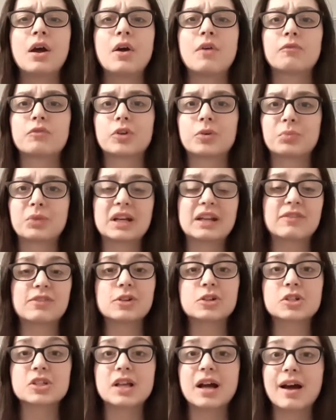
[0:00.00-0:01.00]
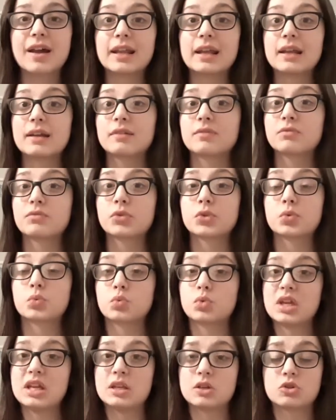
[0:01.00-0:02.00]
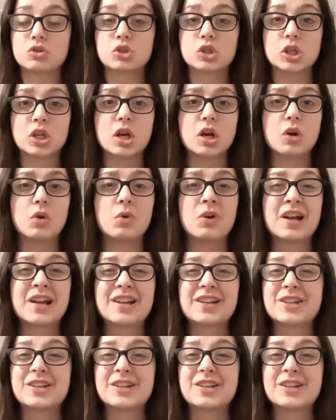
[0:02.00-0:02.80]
from when I first got it 3 years ago.